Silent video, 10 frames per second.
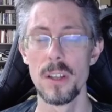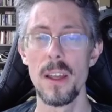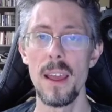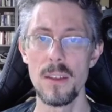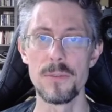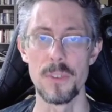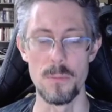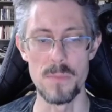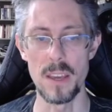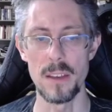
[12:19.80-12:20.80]
and
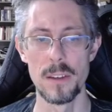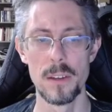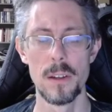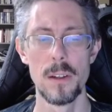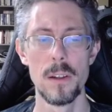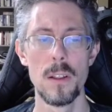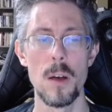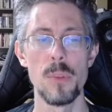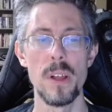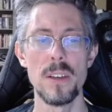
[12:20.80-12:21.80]
from me, a
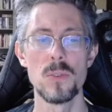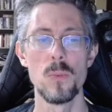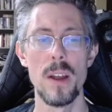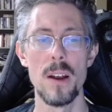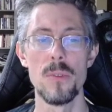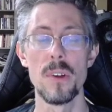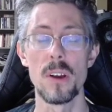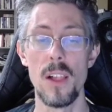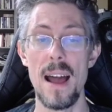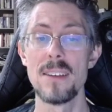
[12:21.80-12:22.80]
place where the
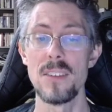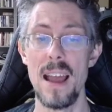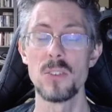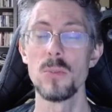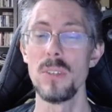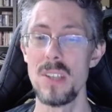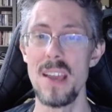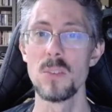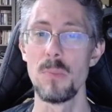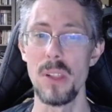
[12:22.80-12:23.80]
class actually
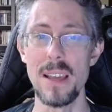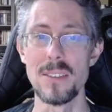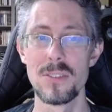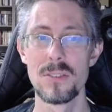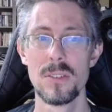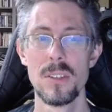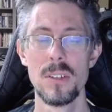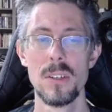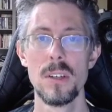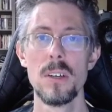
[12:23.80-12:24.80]
takes place.
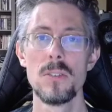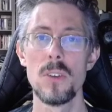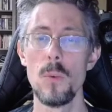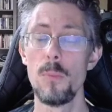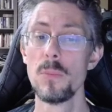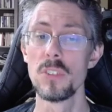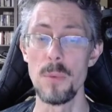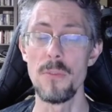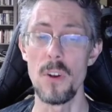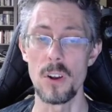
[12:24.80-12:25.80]
So some
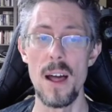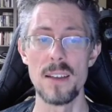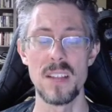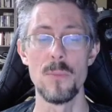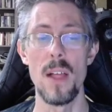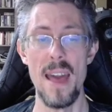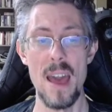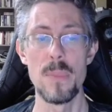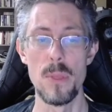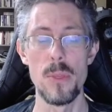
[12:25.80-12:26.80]
of our class time will
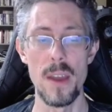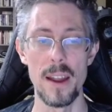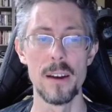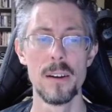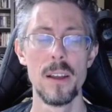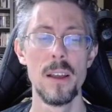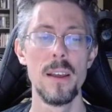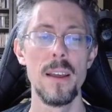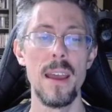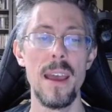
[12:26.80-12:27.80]
happen there,
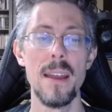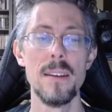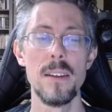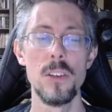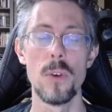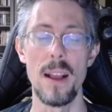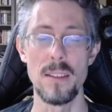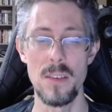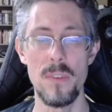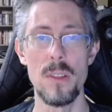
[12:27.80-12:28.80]
and your
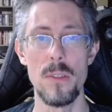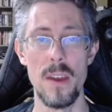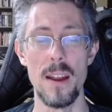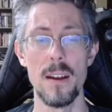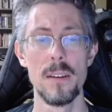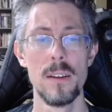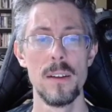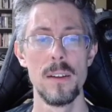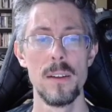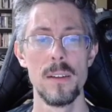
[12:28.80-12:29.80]
activity there
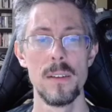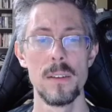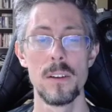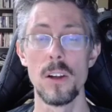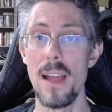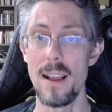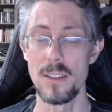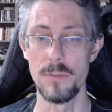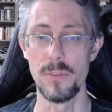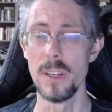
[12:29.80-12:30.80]

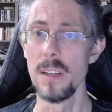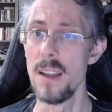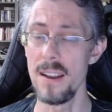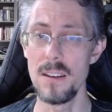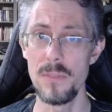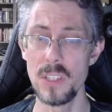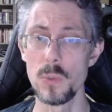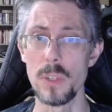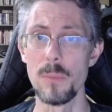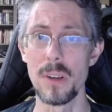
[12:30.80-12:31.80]
collectively, not
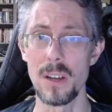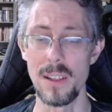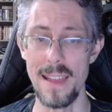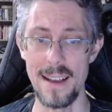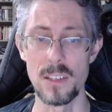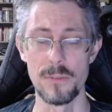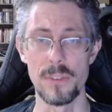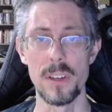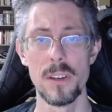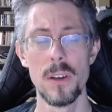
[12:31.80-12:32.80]
individually, but
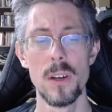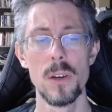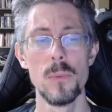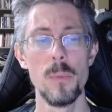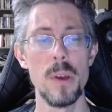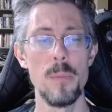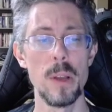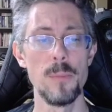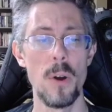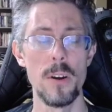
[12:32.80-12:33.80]
collectively, will be a
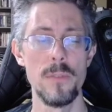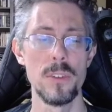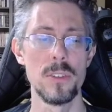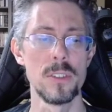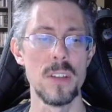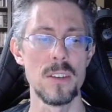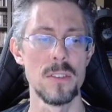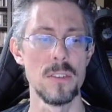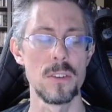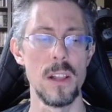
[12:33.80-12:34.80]
big part of your success
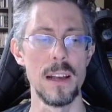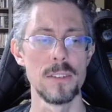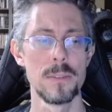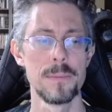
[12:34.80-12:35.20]
in this class.